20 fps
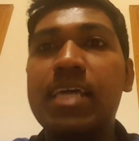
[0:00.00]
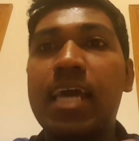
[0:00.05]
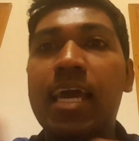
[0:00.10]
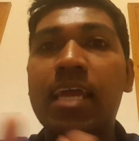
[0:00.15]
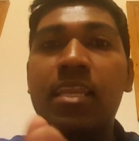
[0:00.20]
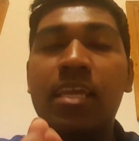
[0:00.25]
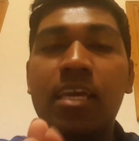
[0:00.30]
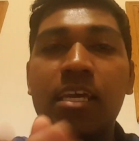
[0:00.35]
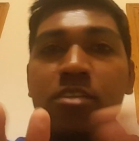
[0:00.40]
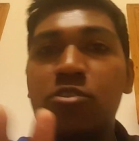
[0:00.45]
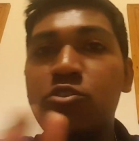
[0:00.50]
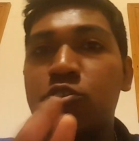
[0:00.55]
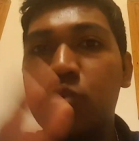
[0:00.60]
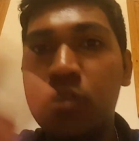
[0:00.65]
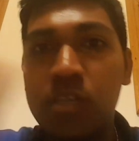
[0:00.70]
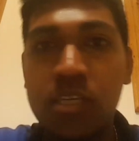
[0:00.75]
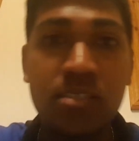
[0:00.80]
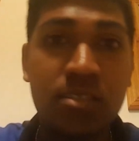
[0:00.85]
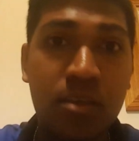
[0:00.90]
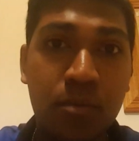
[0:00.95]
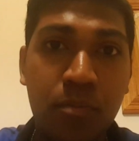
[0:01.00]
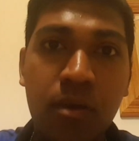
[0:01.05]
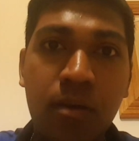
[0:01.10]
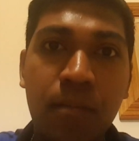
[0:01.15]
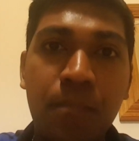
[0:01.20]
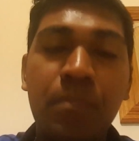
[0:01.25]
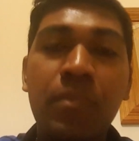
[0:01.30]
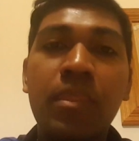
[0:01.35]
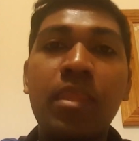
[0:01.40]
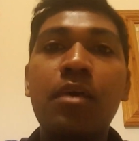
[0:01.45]
and it should disappear.
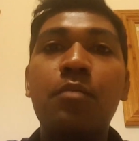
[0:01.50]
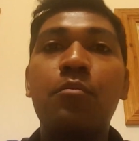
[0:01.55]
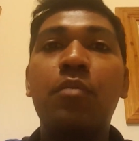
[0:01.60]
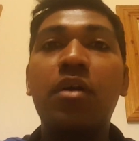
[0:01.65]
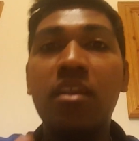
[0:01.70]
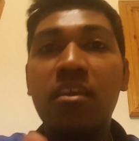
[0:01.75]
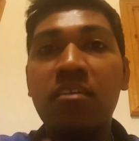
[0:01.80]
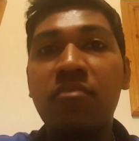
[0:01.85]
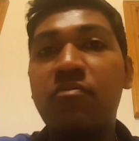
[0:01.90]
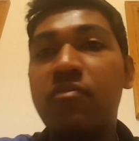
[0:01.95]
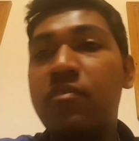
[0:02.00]
But if